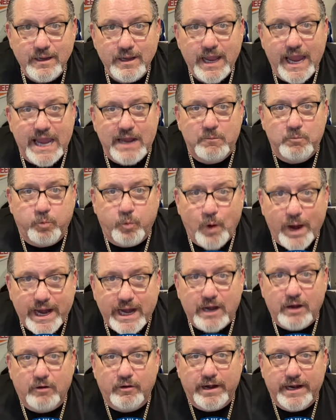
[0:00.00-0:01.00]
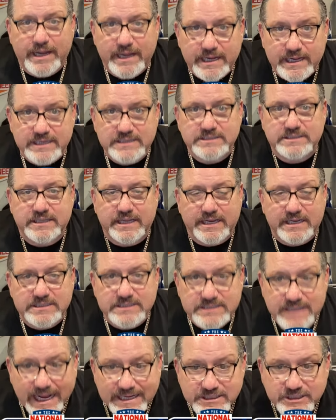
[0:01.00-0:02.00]
And where is the
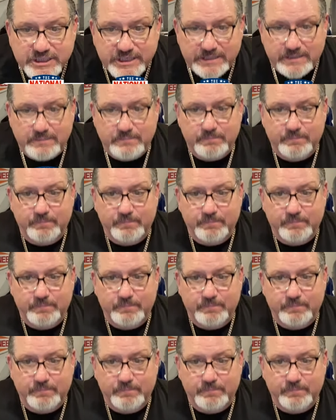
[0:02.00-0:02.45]
extension?